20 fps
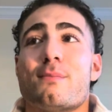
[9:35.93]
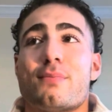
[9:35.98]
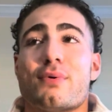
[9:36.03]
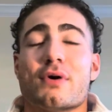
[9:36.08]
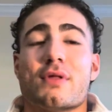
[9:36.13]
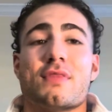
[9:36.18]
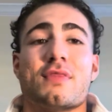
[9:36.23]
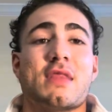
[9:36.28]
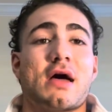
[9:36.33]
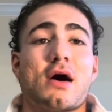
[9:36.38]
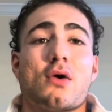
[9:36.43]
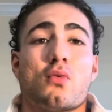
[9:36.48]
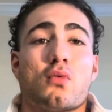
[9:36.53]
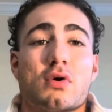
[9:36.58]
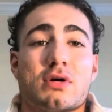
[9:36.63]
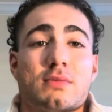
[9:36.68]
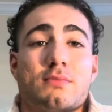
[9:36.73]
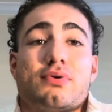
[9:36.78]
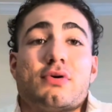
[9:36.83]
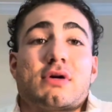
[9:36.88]
But now,
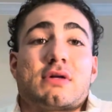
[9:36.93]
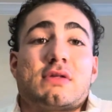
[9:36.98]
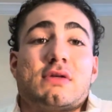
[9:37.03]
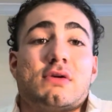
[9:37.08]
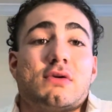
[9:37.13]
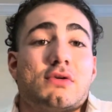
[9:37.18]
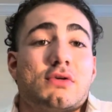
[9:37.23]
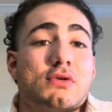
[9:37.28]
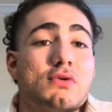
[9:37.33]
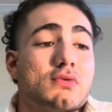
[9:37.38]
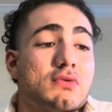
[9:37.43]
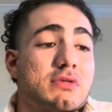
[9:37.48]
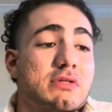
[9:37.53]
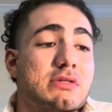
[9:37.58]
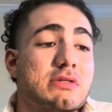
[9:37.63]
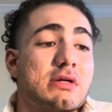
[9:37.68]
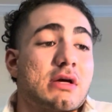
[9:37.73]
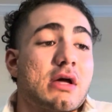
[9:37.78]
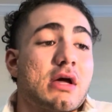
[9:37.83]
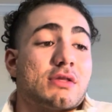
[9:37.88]
what book do you
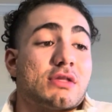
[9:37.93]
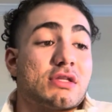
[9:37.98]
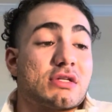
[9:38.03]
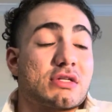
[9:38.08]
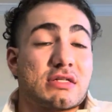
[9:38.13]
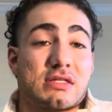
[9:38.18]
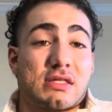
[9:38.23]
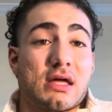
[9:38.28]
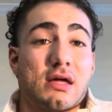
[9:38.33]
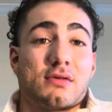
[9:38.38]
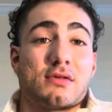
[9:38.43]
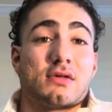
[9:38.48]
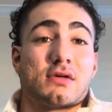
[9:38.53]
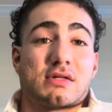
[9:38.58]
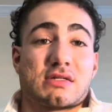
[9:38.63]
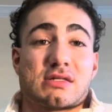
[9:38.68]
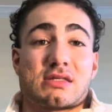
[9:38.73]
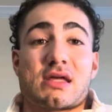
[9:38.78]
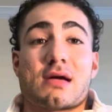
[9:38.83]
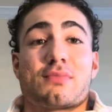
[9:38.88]
use? The, the
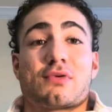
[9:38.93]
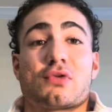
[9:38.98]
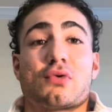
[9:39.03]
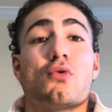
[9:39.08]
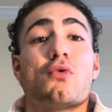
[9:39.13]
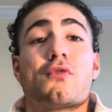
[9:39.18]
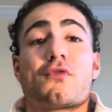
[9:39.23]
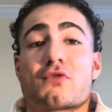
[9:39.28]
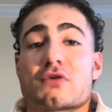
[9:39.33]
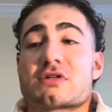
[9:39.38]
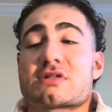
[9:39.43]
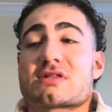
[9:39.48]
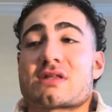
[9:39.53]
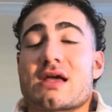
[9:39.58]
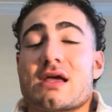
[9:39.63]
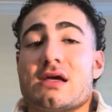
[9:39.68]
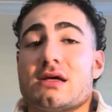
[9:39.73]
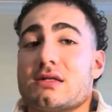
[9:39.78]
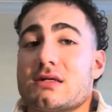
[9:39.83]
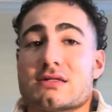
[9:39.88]
step two first
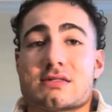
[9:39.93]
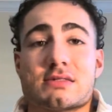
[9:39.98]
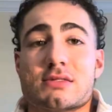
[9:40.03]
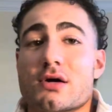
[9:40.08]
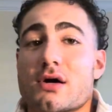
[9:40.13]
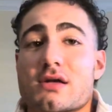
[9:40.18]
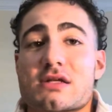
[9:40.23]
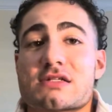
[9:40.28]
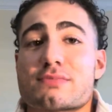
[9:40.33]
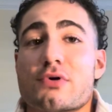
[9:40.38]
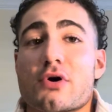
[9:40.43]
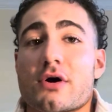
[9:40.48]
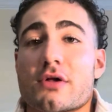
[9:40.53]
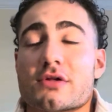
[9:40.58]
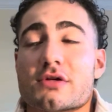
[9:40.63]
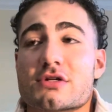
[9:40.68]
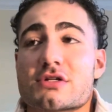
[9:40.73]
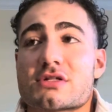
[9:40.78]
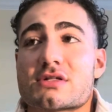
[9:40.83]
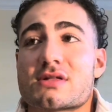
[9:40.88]
aid is not as
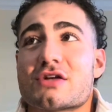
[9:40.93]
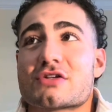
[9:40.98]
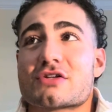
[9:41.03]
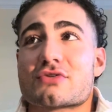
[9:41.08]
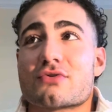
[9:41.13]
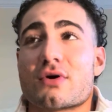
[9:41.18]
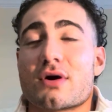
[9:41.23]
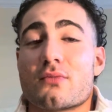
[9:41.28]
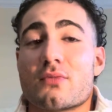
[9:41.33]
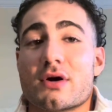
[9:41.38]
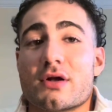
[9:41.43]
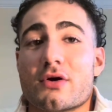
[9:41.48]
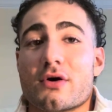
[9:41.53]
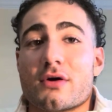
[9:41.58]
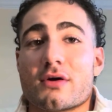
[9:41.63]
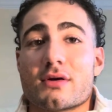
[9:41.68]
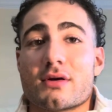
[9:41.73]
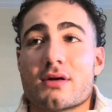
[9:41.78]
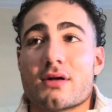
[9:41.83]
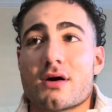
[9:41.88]
polished, so I went
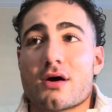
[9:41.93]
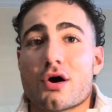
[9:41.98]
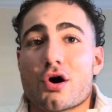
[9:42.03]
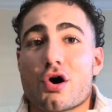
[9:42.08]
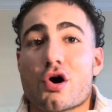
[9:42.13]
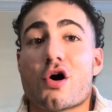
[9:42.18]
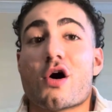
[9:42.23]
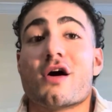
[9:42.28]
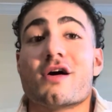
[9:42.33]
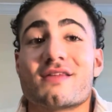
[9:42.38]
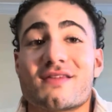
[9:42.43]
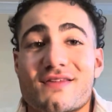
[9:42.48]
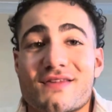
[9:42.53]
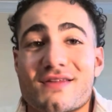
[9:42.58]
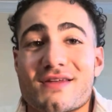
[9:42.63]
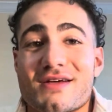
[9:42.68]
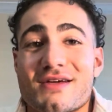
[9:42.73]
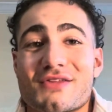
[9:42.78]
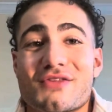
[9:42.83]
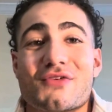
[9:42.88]
on a
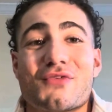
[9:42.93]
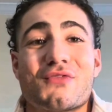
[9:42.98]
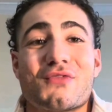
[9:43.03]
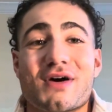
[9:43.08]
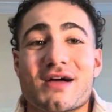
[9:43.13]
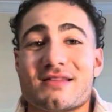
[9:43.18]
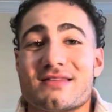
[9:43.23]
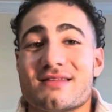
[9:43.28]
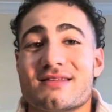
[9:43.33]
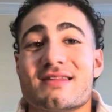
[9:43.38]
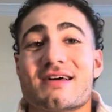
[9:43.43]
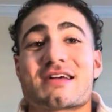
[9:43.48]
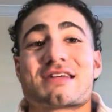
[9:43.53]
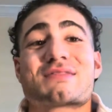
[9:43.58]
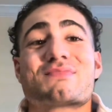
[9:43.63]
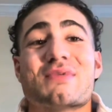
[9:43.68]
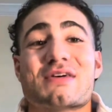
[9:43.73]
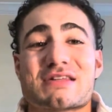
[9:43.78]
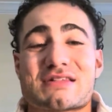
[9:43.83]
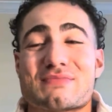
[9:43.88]
hunt to find the
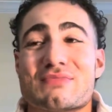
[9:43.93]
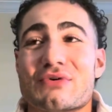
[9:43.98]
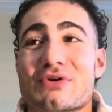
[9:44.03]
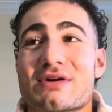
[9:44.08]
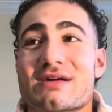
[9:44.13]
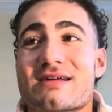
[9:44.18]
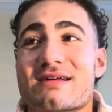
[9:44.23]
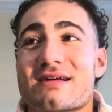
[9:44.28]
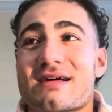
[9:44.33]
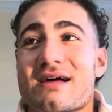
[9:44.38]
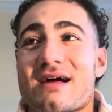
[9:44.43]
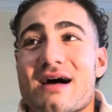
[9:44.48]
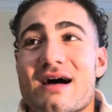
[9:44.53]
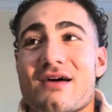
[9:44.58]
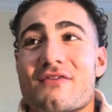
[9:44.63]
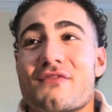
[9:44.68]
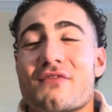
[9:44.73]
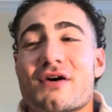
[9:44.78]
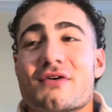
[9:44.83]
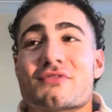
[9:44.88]
next best book.
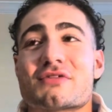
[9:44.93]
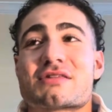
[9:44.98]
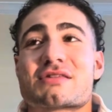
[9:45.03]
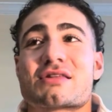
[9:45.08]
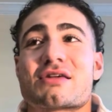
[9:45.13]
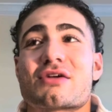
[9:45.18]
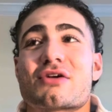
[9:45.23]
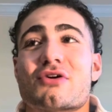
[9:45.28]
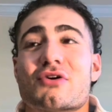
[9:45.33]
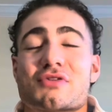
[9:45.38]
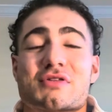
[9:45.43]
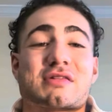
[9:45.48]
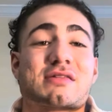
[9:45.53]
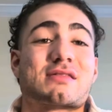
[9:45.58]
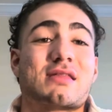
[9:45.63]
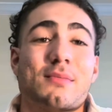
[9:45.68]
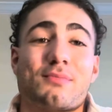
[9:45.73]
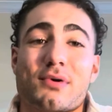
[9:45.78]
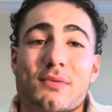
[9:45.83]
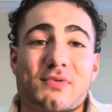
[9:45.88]
I found this thing called
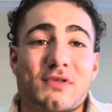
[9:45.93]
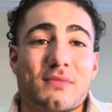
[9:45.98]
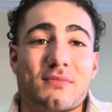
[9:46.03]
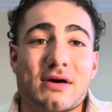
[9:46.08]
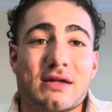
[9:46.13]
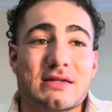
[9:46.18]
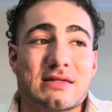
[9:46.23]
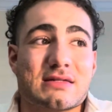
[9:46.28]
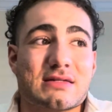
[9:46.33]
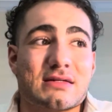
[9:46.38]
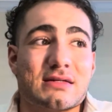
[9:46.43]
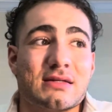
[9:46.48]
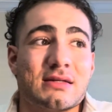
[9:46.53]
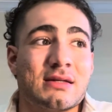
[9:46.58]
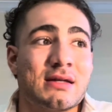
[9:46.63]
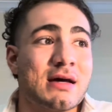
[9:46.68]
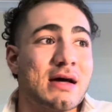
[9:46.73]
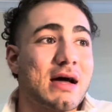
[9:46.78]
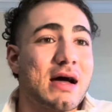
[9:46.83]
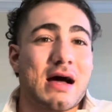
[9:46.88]
Step Up to
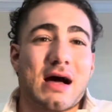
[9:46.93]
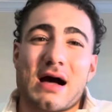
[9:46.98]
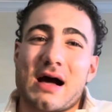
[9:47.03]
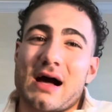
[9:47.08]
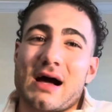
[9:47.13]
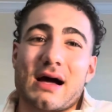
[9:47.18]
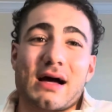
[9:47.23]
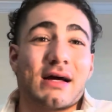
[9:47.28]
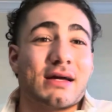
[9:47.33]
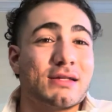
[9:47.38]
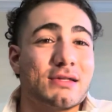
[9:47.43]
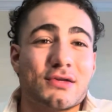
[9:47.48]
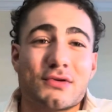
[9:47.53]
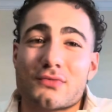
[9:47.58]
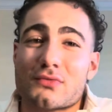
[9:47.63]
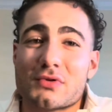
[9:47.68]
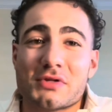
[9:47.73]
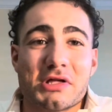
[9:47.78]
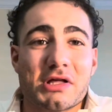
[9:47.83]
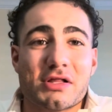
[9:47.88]
Medicine. I
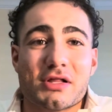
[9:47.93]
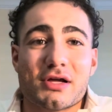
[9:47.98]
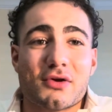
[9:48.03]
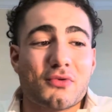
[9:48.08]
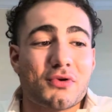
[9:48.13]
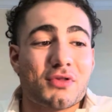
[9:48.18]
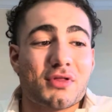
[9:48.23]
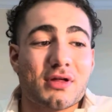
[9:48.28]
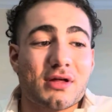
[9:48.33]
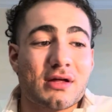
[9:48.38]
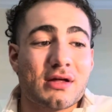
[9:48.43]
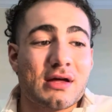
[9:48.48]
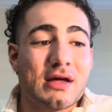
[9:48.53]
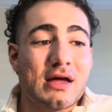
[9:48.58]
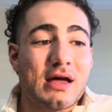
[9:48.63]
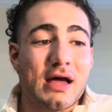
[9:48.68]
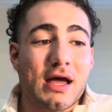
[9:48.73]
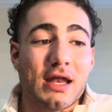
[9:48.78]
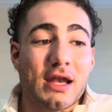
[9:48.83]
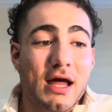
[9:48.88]
didn't really click with
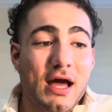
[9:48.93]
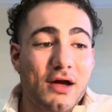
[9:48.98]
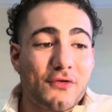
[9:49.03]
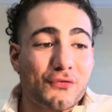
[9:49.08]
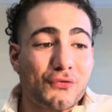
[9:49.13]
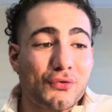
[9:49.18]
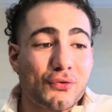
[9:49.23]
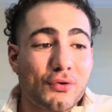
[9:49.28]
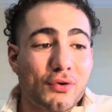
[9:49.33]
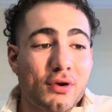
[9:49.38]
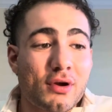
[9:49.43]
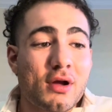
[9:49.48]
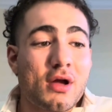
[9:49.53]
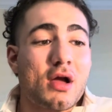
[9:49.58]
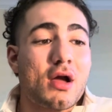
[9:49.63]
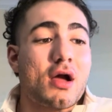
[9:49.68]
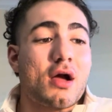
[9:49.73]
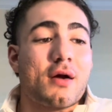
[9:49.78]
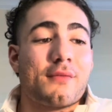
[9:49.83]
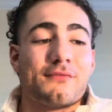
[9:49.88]
it, and after
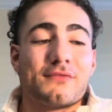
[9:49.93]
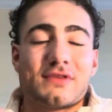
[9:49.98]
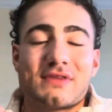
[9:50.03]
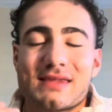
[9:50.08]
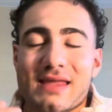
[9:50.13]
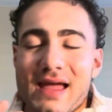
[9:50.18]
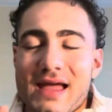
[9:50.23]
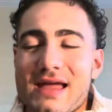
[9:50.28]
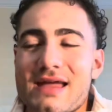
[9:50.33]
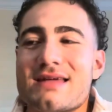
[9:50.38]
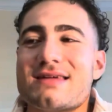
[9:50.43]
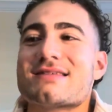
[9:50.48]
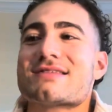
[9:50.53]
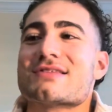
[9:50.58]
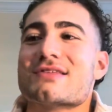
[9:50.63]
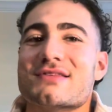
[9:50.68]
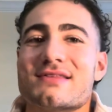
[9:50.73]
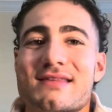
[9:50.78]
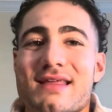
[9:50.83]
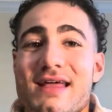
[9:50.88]
days
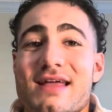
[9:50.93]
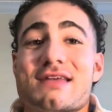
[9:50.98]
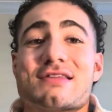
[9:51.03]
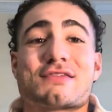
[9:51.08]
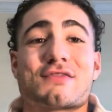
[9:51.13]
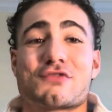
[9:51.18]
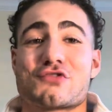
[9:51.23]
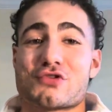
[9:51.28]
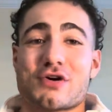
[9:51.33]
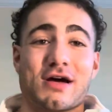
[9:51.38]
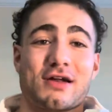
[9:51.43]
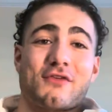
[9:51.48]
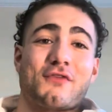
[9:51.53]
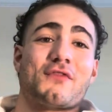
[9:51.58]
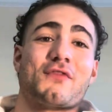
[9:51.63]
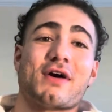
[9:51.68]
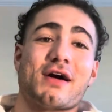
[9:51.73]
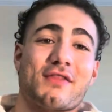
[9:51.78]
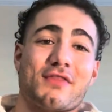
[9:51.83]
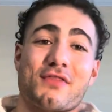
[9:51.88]
and days of trying to
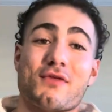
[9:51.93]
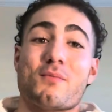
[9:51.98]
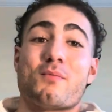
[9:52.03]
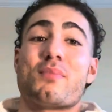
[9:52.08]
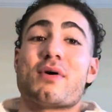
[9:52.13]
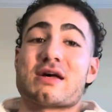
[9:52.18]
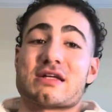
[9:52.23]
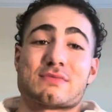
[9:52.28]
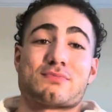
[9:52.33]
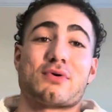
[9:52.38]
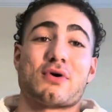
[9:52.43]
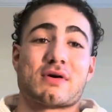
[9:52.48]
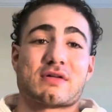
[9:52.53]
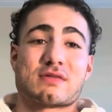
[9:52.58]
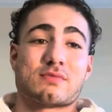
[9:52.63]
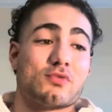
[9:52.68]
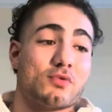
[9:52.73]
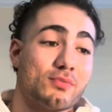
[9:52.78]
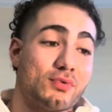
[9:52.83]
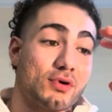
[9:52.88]
find the best
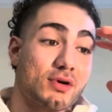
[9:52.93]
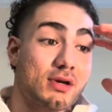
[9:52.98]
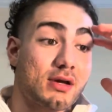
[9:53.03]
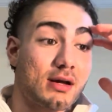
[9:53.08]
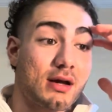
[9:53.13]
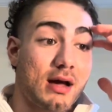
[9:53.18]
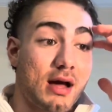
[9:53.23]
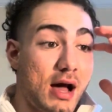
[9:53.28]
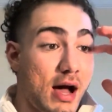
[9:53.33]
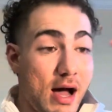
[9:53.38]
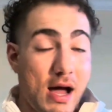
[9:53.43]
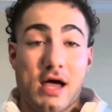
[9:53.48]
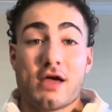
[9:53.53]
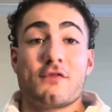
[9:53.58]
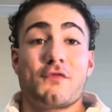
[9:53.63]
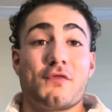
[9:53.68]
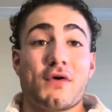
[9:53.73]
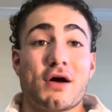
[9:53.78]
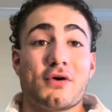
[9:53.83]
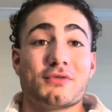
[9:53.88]
possible book, I
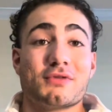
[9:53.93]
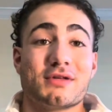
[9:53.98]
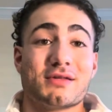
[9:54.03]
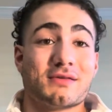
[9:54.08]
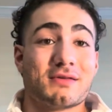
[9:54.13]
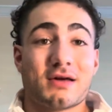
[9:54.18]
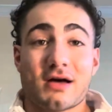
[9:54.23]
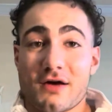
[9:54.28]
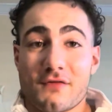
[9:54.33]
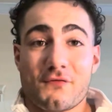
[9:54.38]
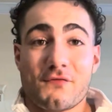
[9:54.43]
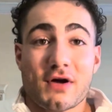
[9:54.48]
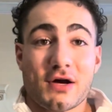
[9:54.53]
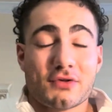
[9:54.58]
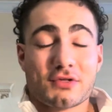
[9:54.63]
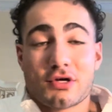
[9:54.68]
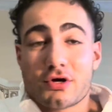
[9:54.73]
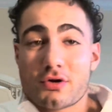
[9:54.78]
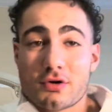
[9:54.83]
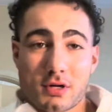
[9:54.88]
found it. I
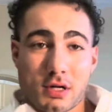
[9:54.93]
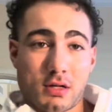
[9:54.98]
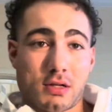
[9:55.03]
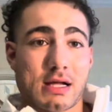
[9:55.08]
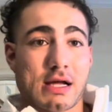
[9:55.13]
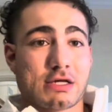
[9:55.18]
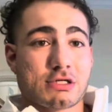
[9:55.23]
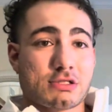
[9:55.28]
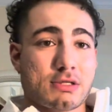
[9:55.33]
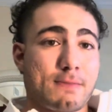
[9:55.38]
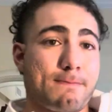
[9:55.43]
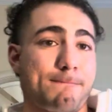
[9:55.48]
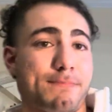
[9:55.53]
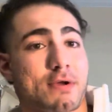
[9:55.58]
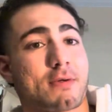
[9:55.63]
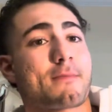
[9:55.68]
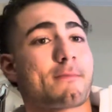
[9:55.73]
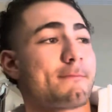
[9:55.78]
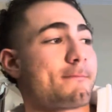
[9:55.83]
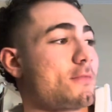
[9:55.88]
found it. I'll, I'll actually
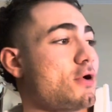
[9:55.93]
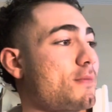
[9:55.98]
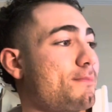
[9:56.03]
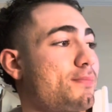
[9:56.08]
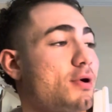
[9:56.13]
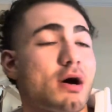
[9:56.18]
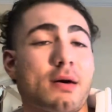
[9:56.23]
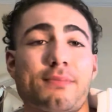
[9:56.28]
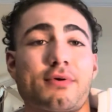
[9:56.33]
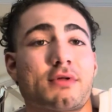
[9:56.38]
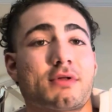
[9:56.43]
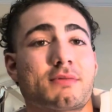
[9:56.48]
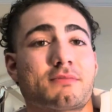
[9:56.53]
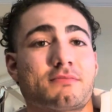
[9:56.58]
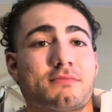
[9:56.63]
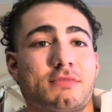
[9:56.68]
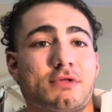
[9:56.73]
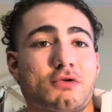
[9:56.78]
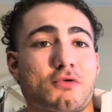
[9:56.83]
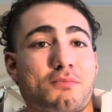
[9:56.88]
I'll pop a
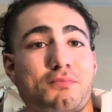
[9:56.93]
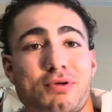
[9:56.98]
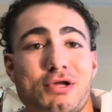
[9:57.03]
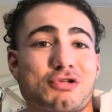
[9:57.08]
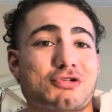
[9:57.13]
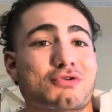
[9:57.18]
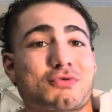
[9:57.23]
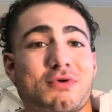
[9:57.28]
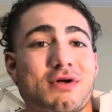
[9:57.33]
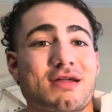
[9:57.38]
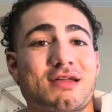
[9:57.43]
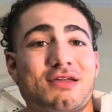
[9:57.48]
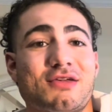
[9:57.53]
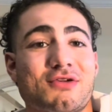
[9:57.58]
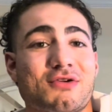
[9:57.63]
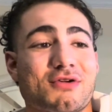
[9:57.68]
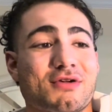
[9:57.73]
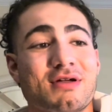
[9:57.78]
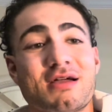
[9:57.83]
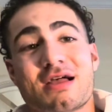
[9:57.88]
little picture right
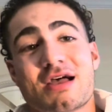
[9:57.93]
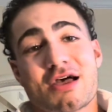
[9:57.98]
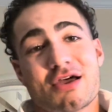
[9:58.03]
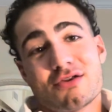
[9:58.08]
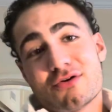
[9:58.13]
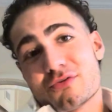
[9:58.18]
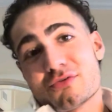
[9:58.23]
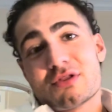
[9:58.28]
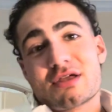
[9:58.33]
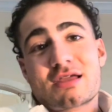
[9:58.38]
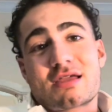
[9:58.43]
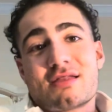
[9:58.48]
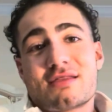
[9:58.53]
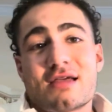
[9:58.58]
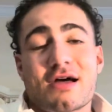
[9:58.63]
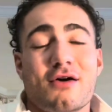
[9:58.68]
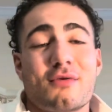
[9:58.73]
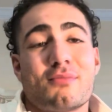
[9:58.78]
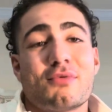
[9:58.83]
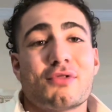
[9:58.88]
here and I'll link it
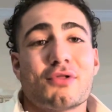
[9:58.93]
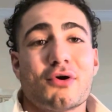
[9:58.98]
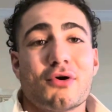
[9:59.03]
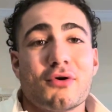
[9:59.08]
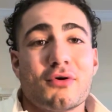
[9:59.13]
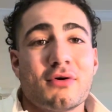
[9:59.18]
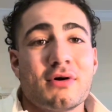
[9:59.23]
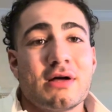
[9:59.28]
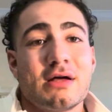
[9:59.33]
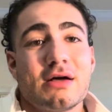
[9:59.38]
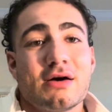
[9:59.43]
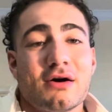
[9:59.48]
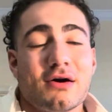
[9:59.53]
down below.